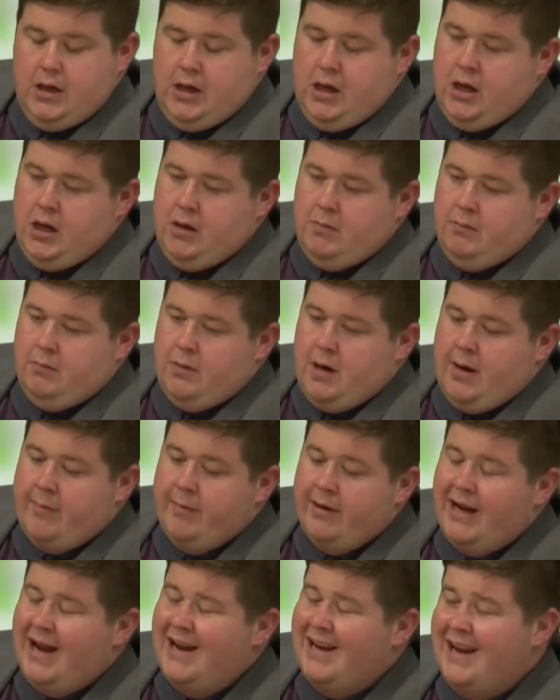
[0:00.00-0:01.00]
Um, I
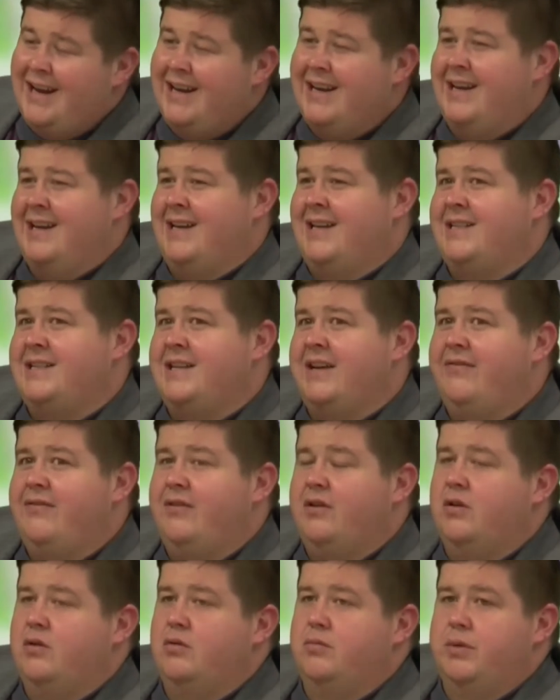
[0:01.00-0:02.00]
mean, and, and, and it's
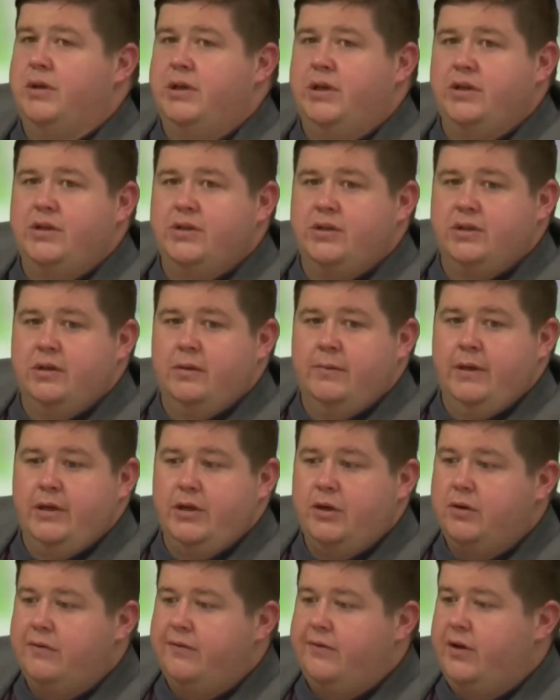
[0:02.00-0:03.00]
difficult because, I
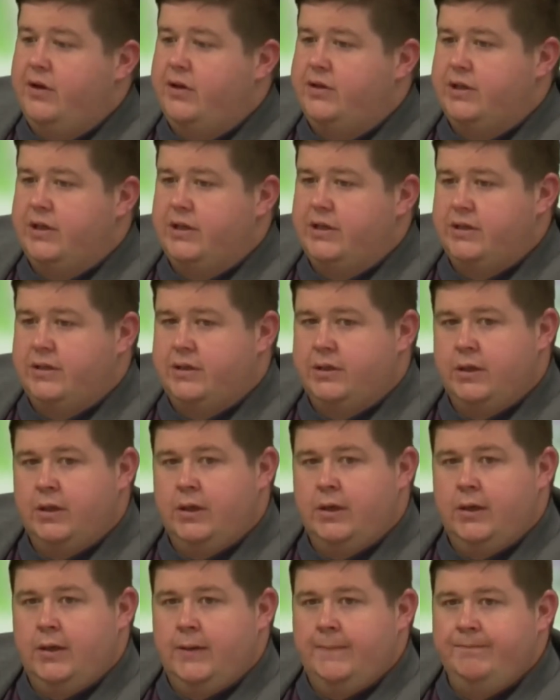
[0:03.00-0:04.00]
mean, universities
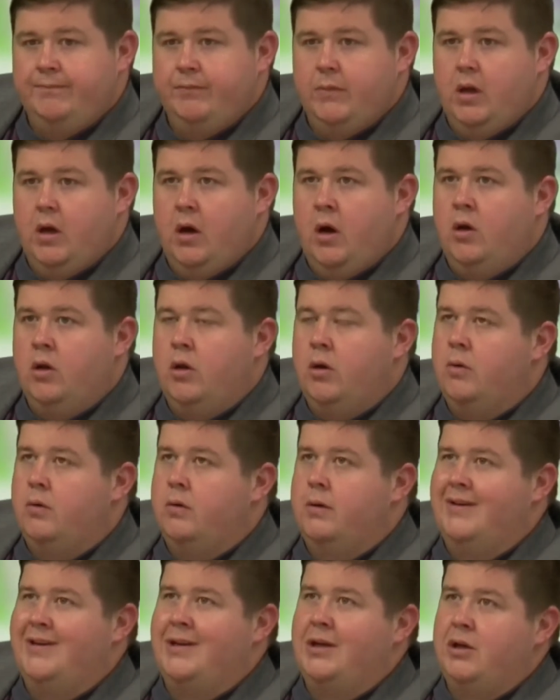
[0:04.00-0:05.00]

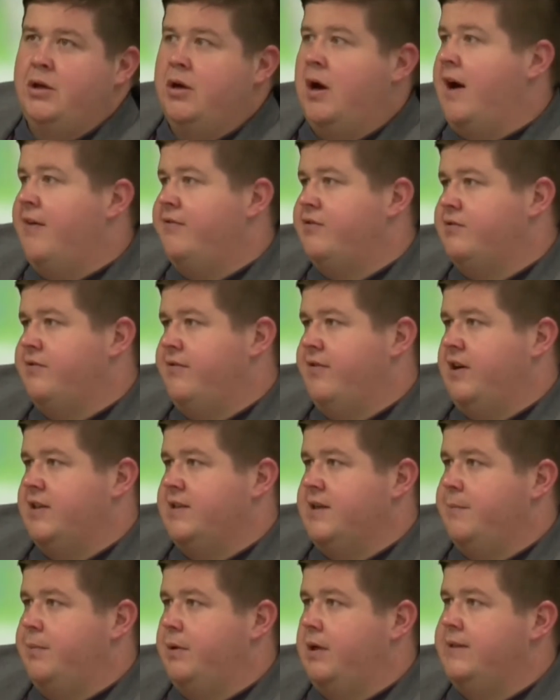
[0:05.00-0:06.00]
although you have, for
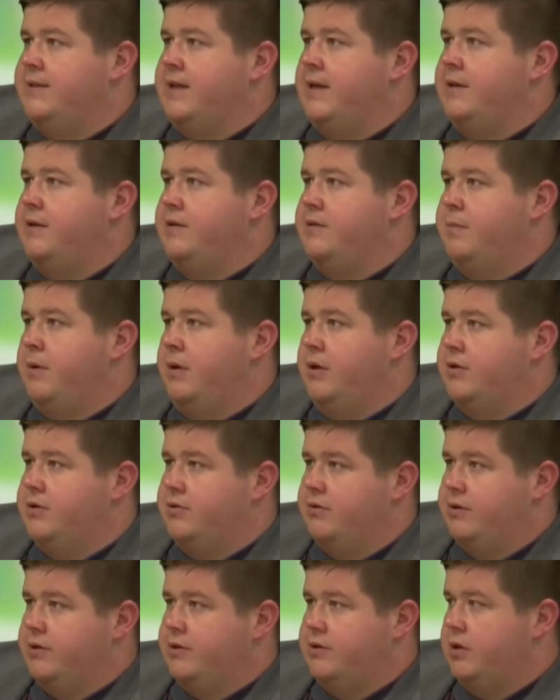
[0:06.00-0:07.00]
example, attendance
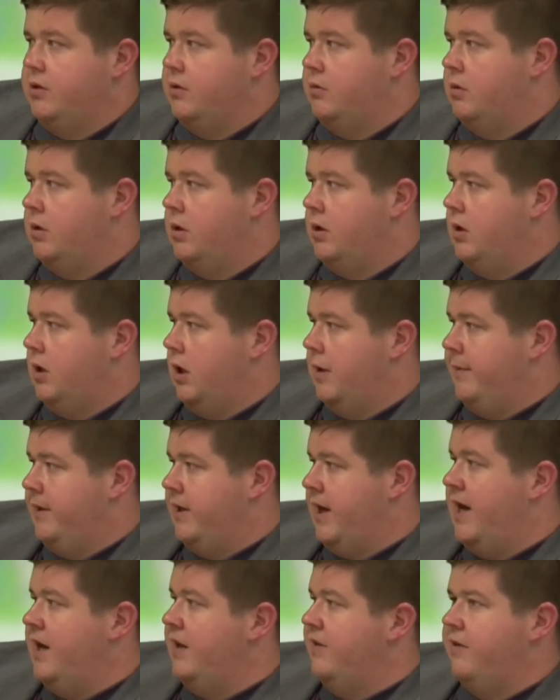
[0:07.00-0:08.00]
monitoring. So, I
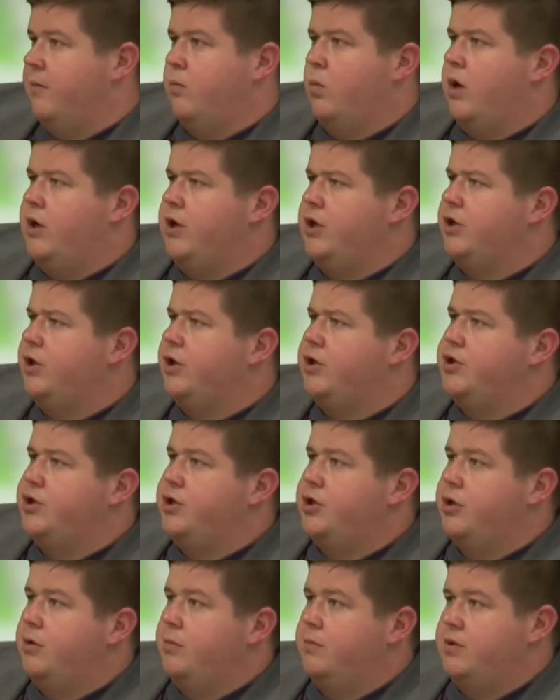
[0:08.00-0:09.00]
mean, anything where you'd
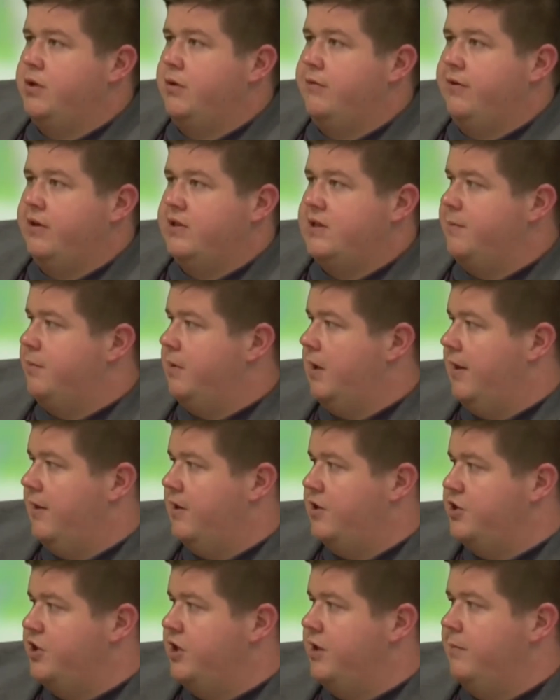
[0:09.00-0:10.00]
consume, so for example, at
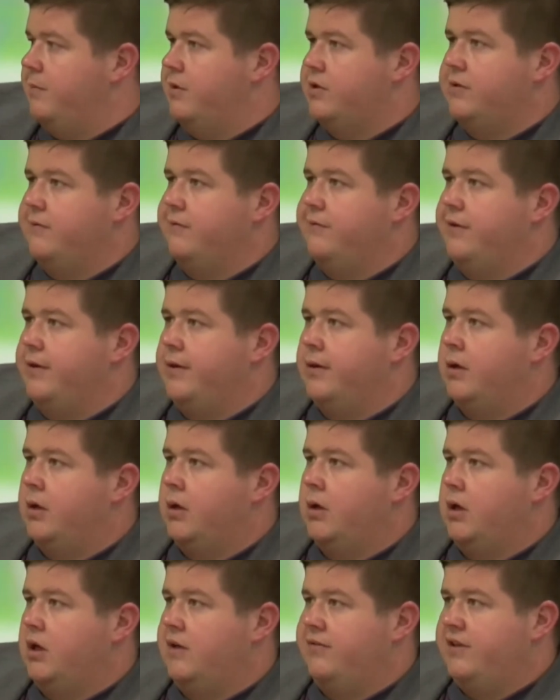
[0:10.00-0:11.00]
the gym or something,
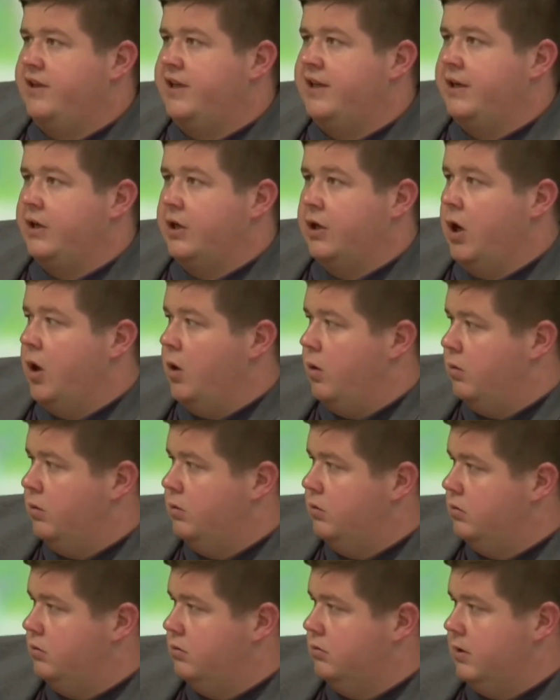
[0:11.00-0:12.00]
if you didn't
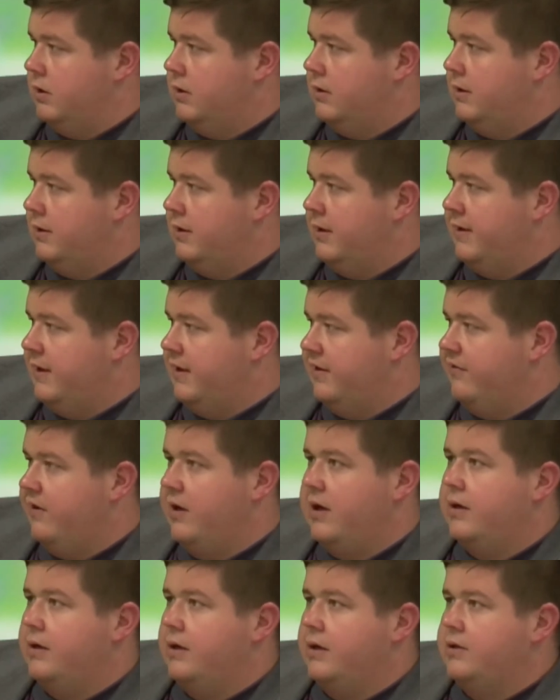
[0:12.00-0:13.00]
go, then that's
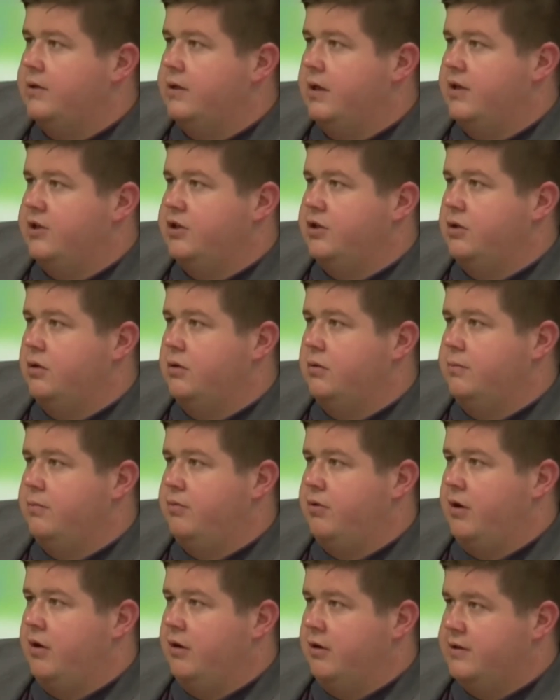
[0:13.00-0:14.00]
fine. That's your
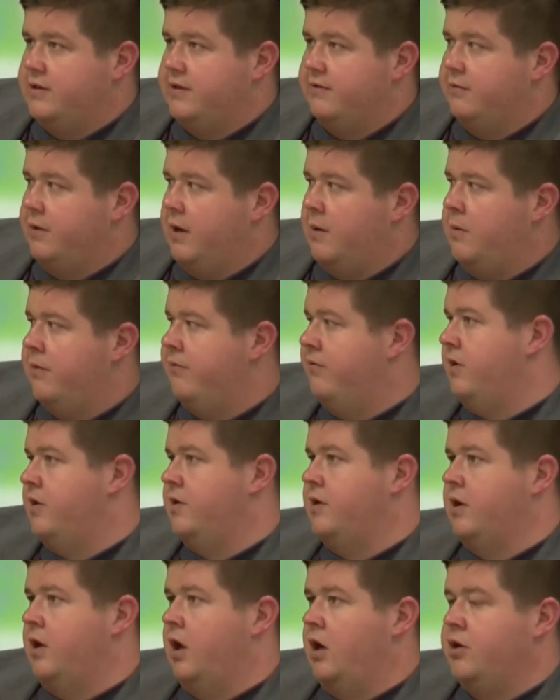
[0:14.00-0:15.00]
prerogative. However,
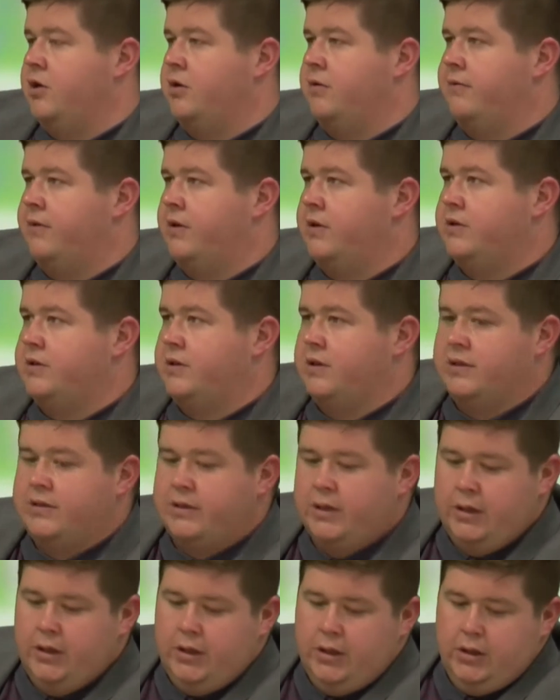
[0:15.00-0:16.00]
in a lot of
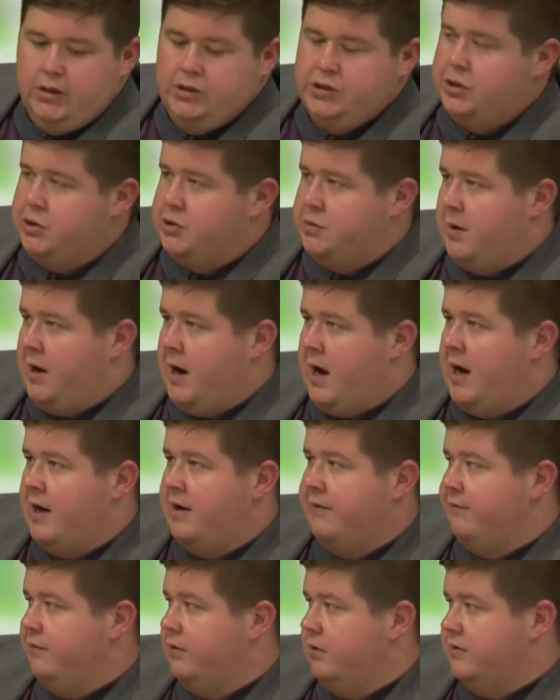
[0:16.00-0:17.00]
universities, due to our
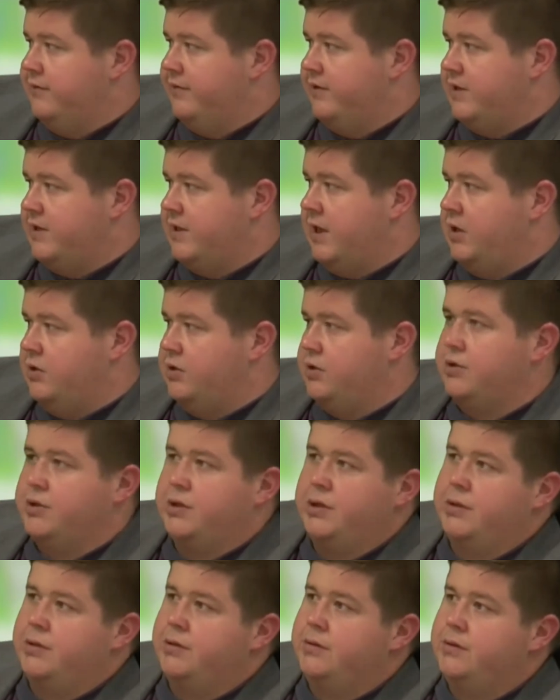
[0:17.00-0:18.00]
high influx of international
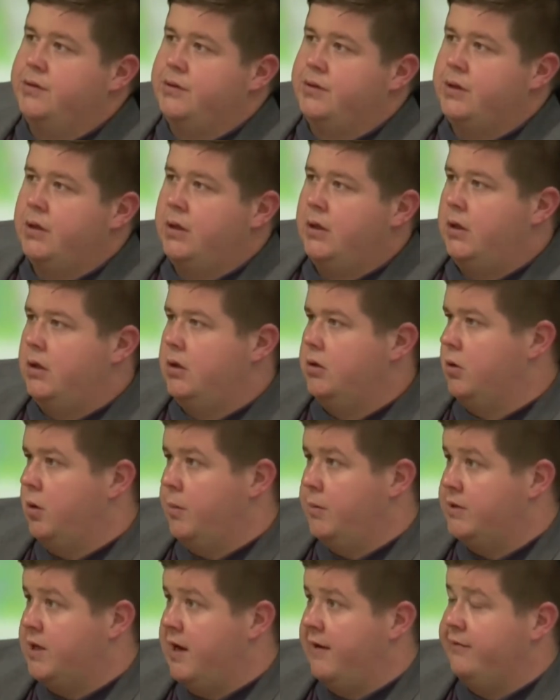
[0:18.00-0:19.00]
students, you
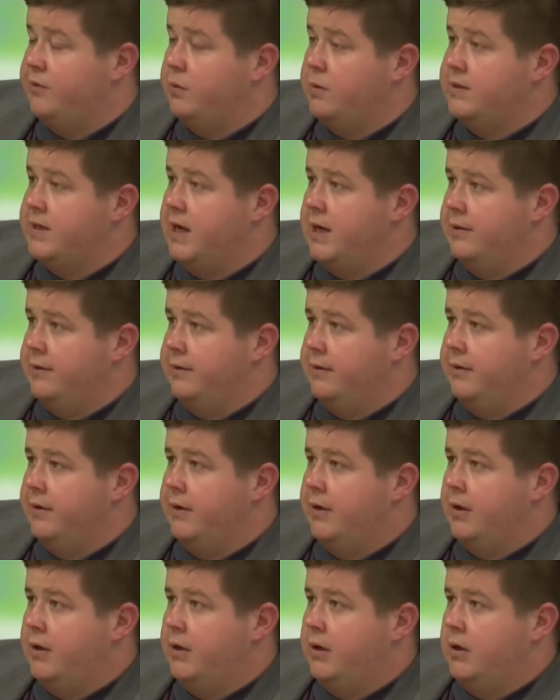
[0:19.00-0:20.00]
almost have to attend.
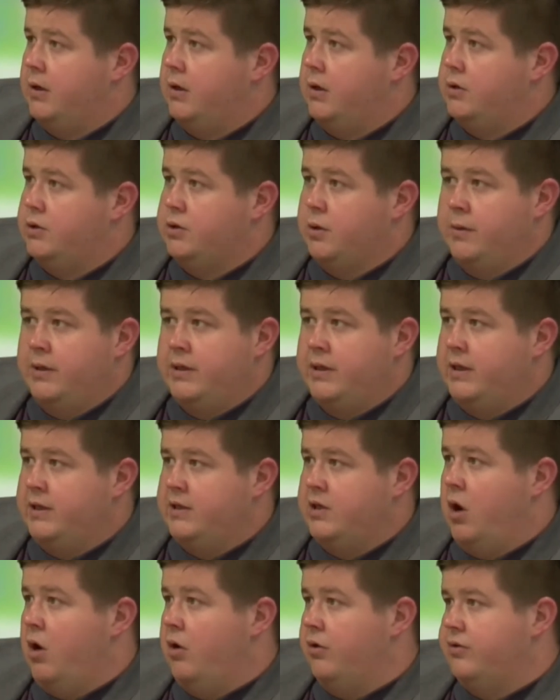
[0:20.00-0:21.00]
So
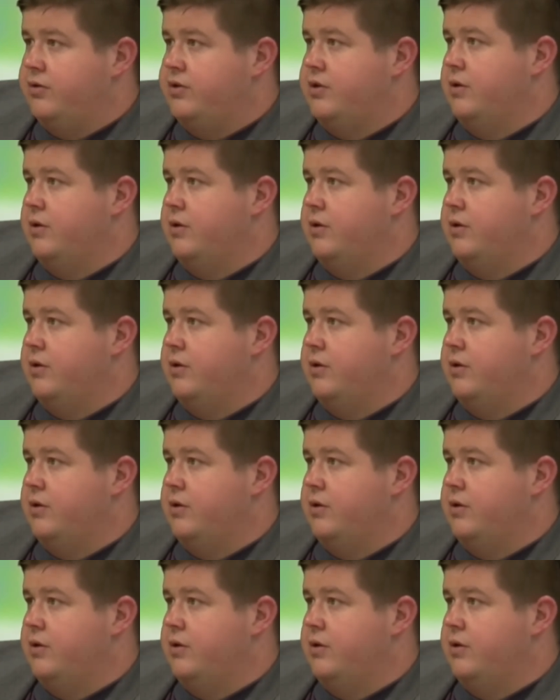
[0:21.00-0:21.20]
it's odd.